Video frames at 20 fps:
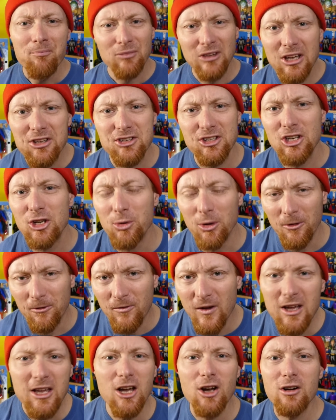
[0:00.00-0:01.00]
he's a newer
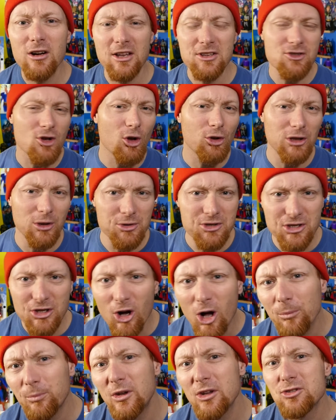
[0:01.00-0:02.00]
figure and it's all new
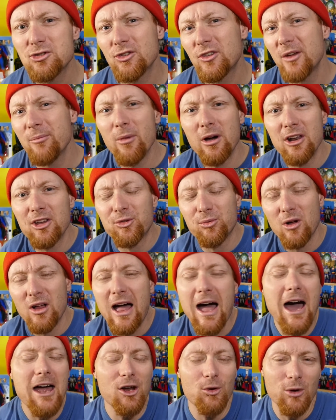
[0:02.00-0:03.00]
sculpting, so they might as well
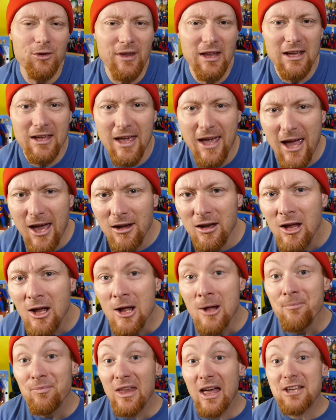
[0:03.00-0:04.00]
add it when they can.
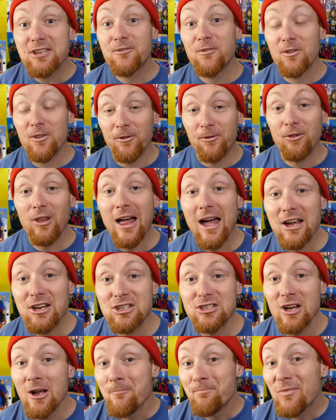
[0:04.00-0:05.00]
As for the
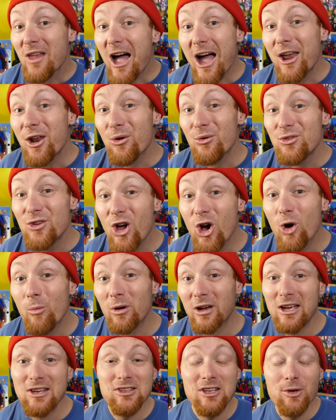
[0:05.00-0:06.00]
Flash, I don't know
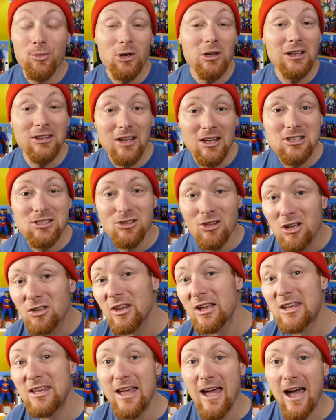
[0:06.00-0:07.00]
because he really does look
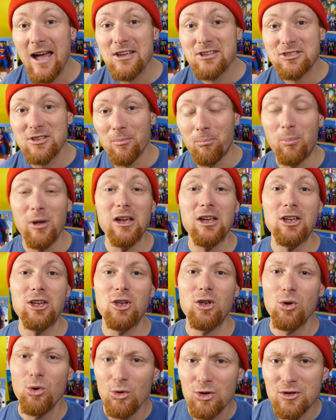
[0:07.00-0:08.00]
like he has the big,
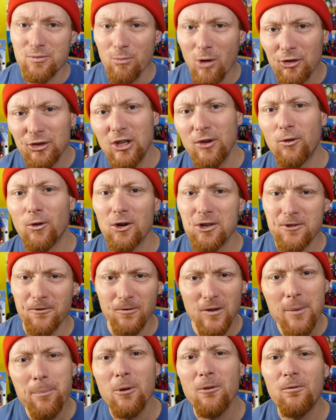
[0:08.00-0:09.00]
huge multiverse
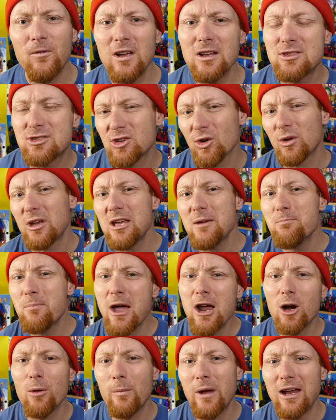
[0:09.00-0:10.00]
flipper feet, so he
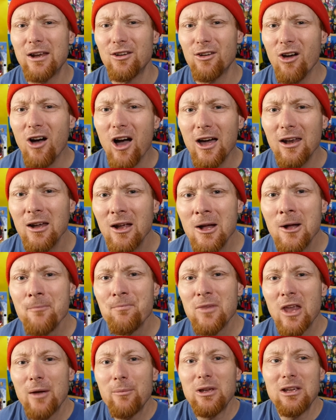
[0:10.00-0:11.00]
may or may not.
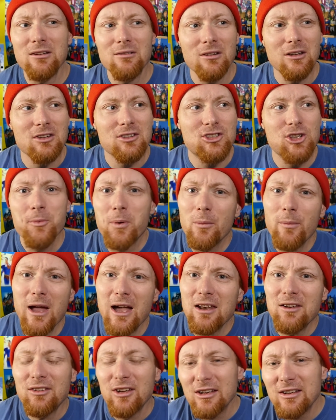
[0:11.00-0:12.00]
I mean,
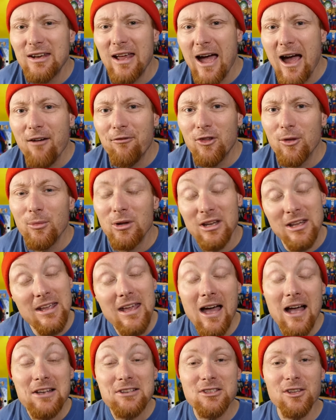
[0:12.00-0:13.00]
Superman didn't have them and he
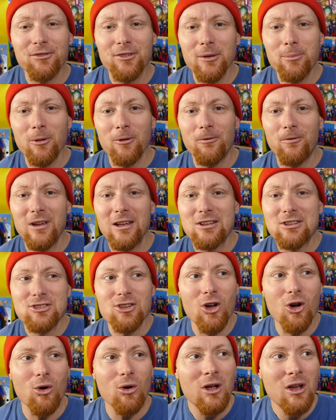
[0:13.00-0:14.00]
has the flipper feet,
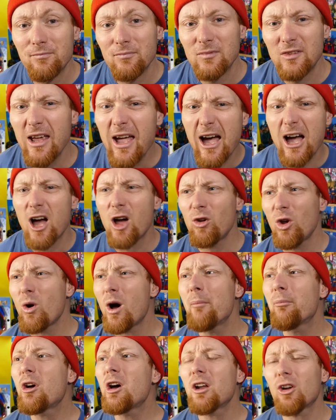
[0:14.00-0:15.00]
so yeah, oh, no,
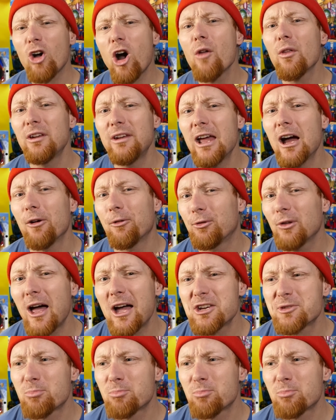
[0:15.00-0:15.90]
I'm gonna call it now. Flash